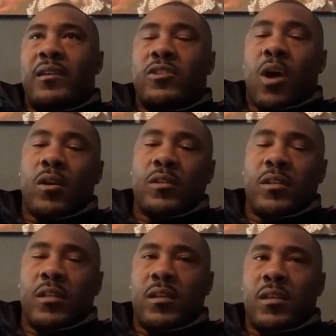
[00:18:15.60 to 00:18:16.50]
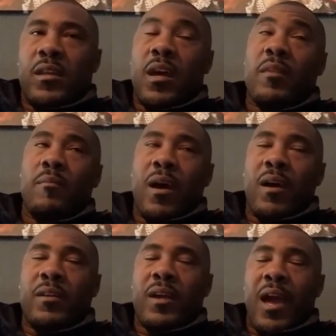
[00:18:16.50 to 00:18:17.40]
talking to my
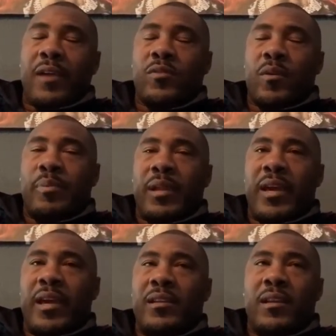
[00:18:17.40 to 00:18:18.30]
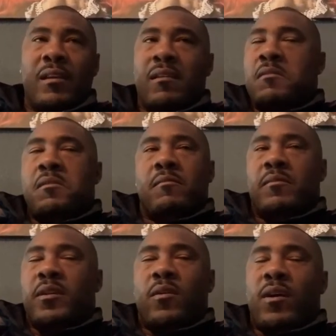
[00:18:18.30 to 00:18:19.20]
other guys who had played,
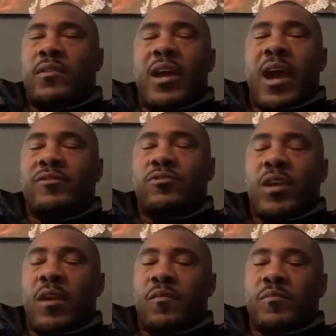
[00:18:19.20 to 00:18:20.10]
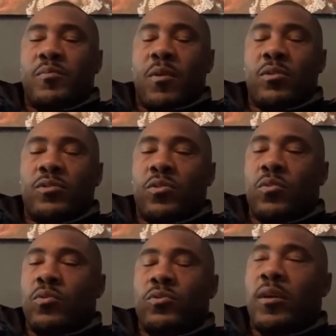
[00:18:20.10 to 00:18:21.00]
there were other guys who came from smaller
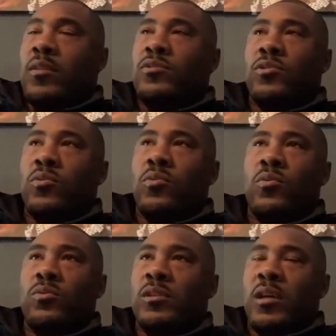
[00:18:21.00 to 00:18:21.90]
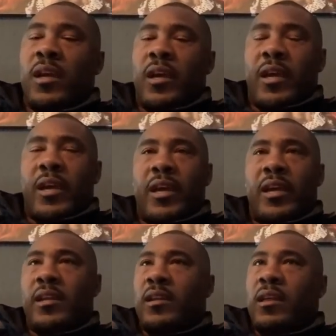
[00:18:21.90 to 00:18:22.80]
schools or other schools,
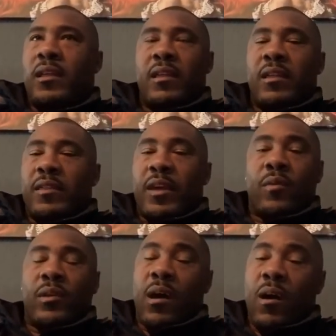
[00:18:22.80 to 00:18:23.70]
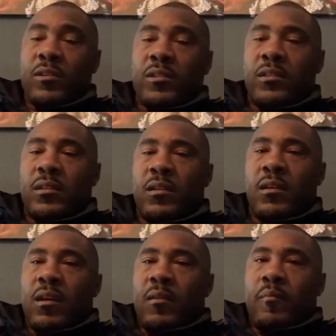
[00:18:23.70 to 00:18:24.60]
and they were lost.
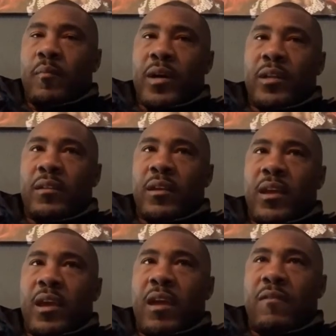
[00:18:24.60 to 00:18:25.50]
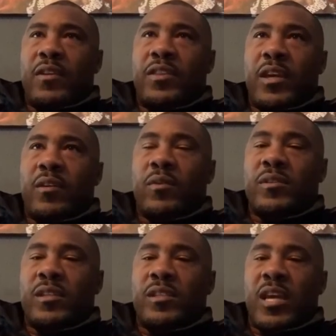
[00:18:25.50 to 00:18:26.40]
But everything
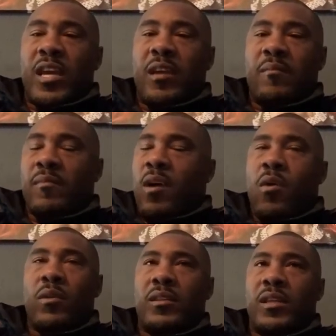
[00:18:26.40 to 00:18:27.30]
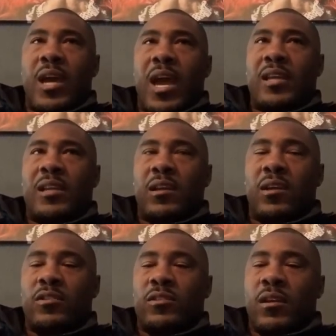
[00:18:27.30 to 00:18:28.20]
was the same. Only thing I had to
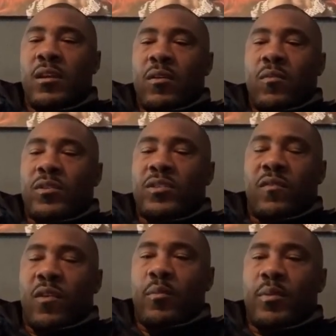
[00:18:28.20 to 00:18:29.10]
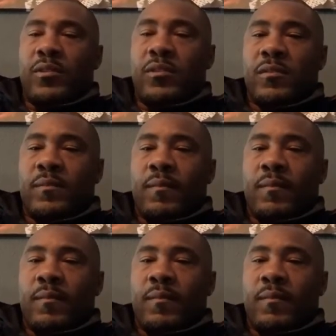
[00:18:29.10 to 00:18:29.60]
learn was the verbiage.